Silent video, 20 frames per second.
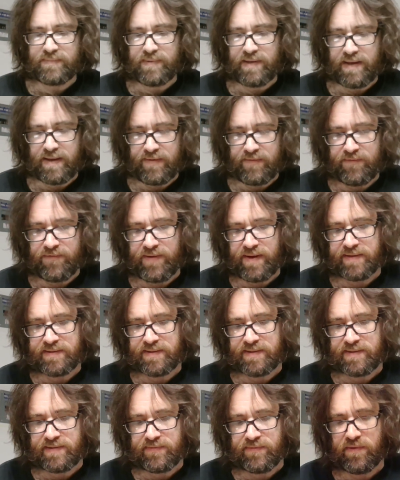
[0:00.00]
by
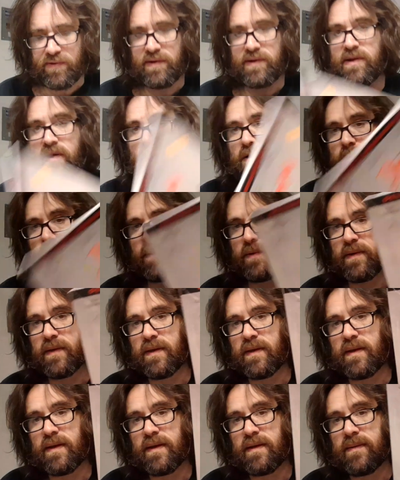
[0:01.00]
Francis Ford
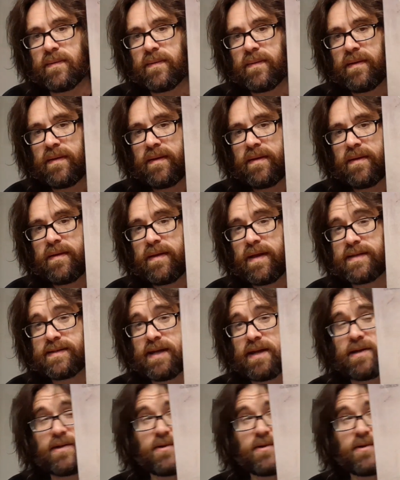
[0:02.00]
Coppola. That's kind